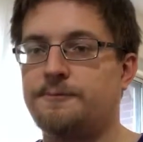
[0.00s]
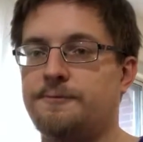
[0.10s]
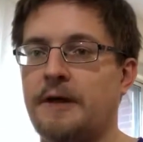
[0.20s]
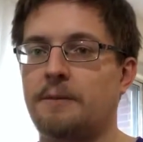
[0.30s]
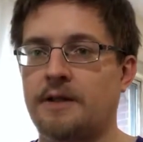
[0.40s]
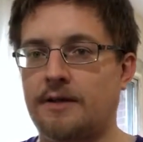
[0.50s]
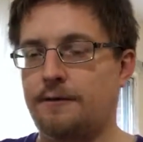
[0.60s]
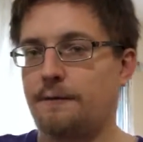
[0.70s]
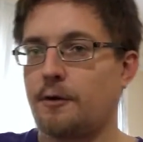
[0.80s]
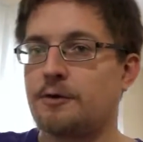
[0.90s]
family like
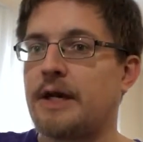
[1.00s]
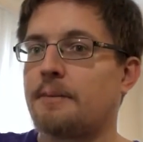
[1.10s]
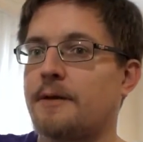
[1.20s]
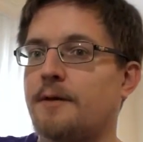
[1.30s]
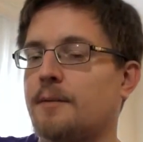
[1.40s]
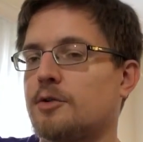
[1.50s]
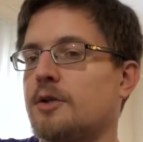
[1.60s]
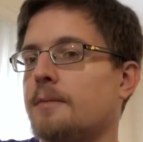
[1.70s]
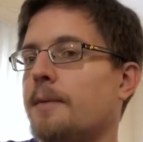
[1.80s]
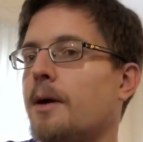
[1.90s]
further down my family
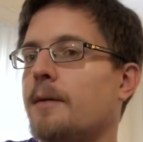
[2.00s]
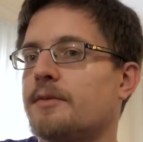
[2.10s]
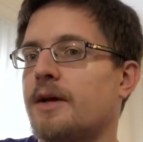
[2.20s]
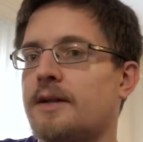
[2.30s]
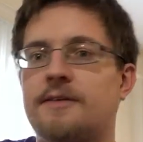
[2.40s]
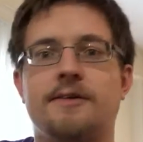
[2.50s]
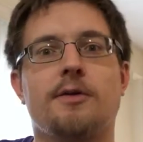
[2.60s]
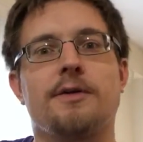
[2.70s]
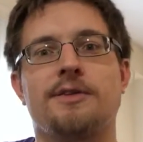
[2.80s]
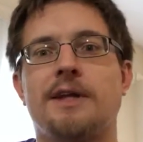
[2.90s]
tree on my mom's side that
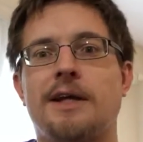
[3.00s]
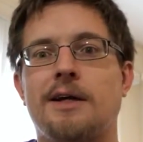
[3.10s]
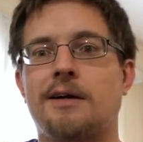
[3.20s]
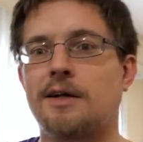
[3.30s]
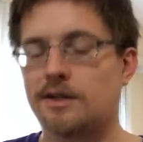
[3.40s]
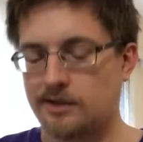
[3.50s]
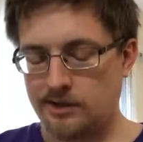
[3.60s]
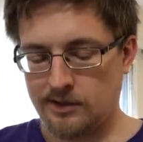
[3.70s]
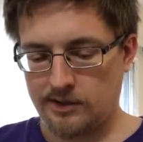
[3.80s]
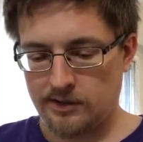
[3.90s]
still lives in that area.
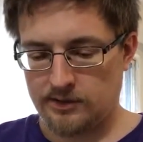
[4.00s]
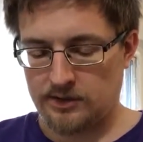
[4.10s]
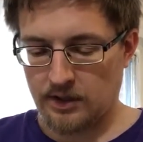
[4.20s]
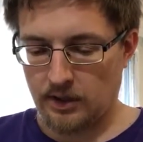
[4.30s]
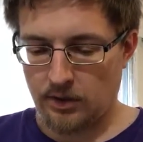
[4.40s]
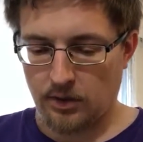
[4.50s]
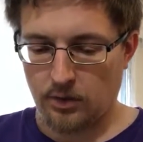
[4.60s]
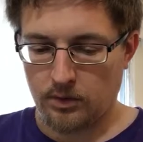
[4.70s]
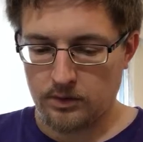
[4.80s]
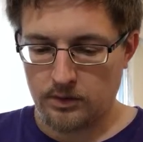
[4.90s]

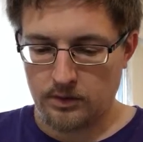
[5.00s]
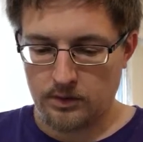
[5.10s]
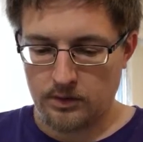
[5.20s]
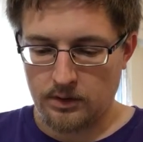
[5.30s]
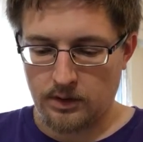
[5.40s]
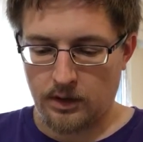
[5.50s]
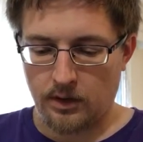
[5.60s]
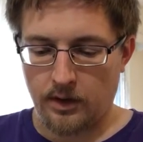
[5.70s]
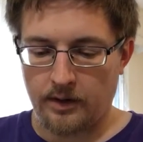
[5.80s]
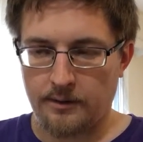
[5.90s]
So, and
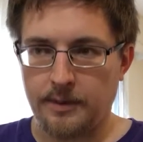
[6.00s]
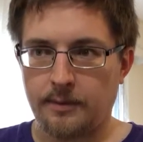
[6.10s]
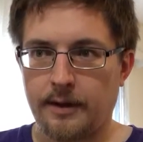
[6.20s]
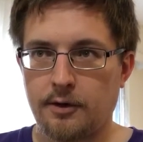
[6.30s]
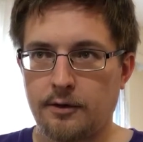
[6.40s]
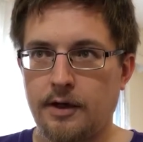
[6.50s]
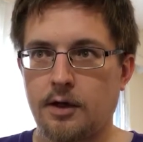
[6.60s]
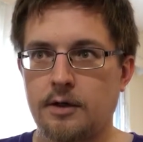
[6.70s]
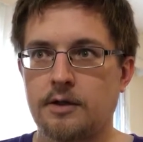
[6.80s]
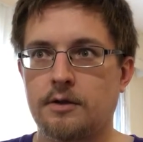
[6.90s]
a lot of the people that are
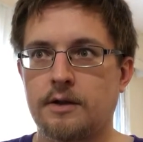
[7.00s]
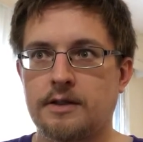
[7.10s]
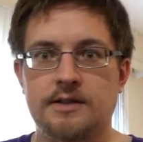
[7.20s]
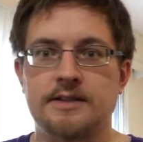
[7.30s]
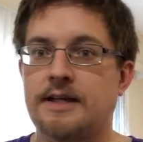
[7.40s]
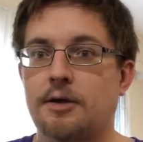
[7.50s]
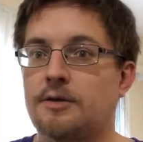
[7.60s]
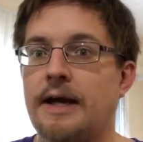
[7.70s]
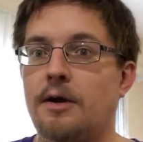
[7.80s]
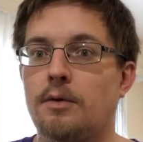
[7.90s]
there are either like
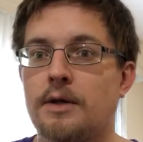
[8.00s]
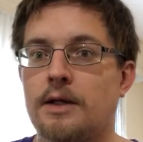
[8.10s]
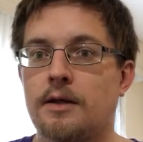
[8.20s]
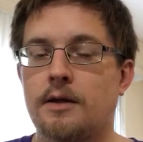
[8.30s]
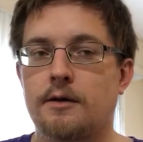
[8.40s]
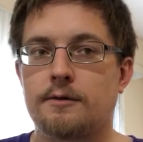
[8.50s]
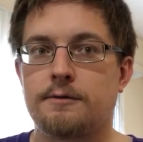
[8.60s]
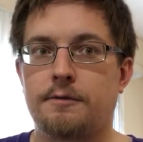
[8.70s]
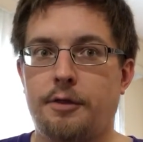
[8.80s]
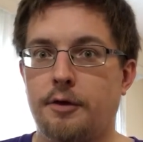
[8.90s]
settled down in their
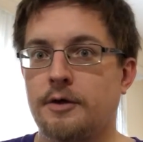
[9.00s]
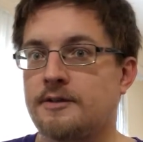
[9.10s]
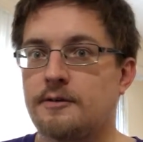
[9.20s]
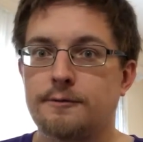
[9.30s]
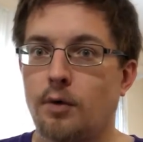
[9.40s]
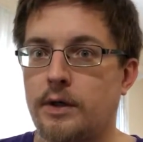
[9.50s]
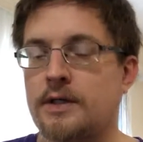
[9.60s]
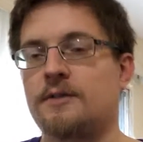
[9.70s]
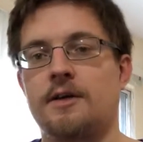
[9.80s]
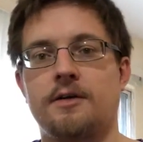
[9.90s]
30s and
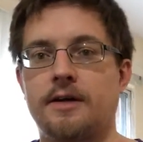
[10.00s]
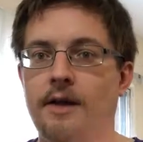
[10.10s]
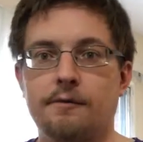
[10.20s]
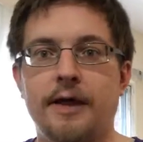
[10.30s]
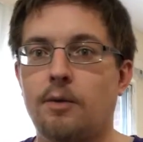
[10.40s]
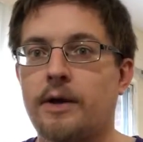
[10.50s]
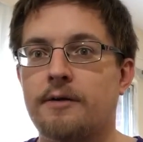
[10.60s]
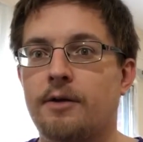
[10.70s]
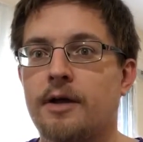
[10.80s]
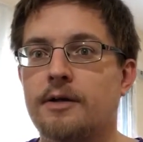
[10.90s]
40s and love that way
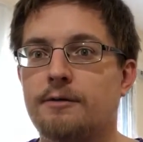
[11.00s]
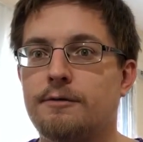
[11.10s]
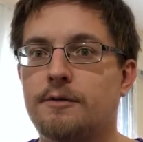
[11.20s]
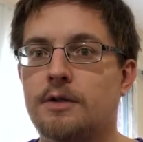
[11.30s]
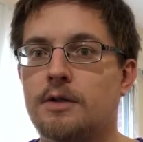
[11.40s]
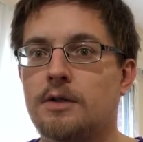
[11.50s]
of life,